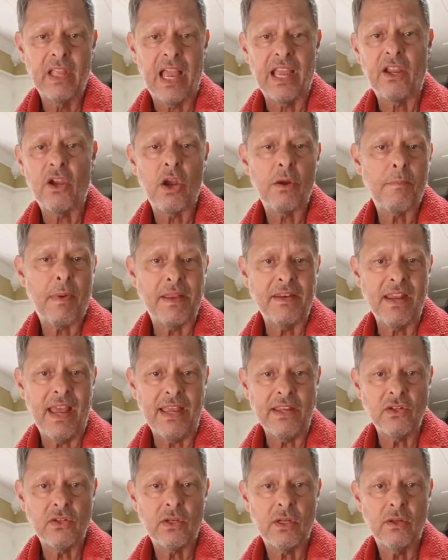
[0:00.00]
I cook by
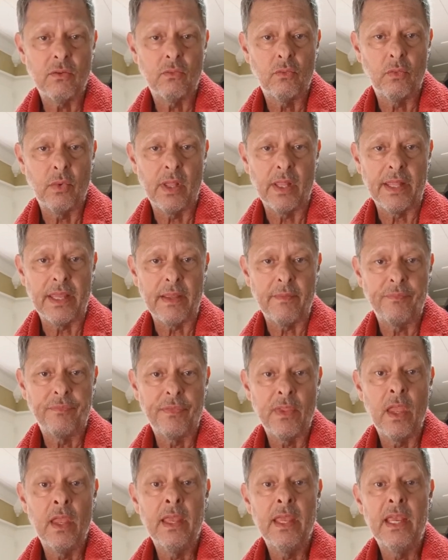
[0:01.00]
taste, really.
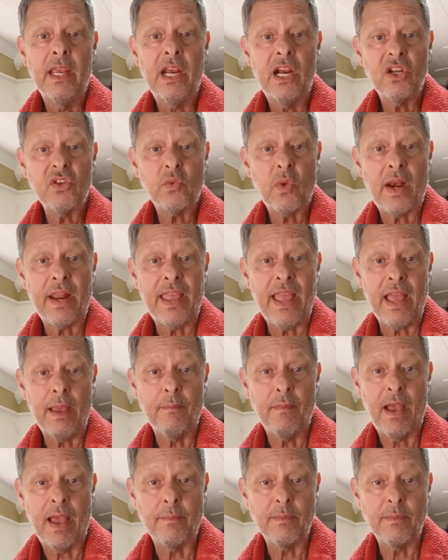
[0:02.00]
Here's what I am.